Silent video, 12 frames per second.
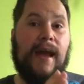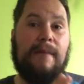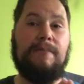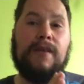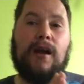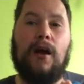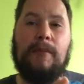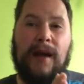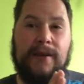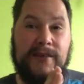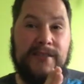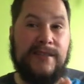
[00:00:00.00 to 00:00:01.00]
the
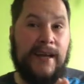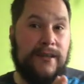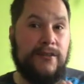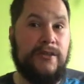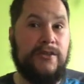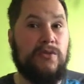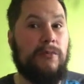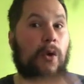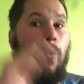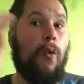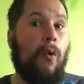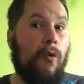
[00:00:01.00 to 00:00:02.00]
carbohydrates dialed in. So I'm not
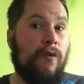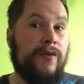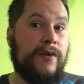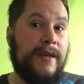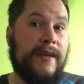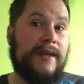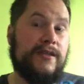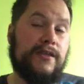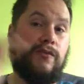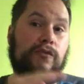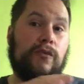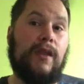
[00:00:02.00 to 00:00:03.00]
overeating because
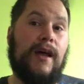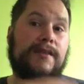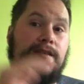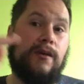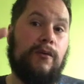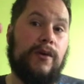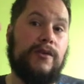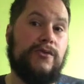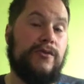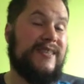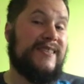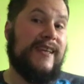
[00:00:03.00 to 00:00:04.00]
the last thing I want to do
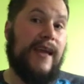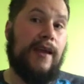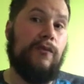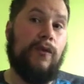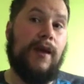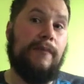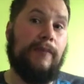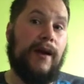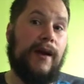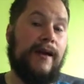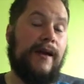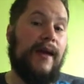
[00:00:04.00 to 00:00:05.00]
is gain weight
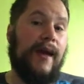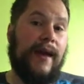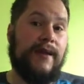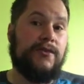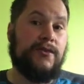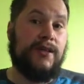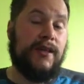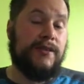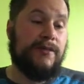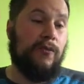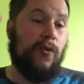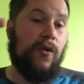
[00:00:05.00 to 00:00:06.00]
by exercising
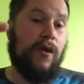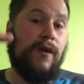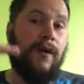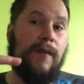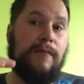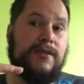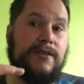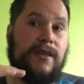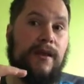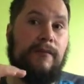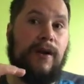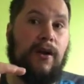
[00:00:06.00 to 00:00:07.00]
more, but just
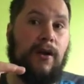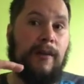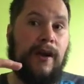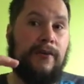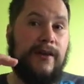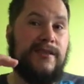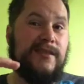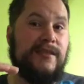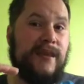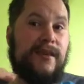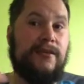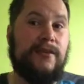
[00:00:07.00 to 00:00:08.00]
getting my carbohydrates
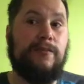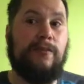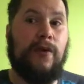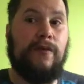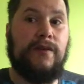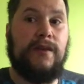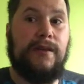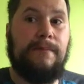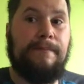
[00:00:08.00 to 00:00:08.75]
dialed in perfectly.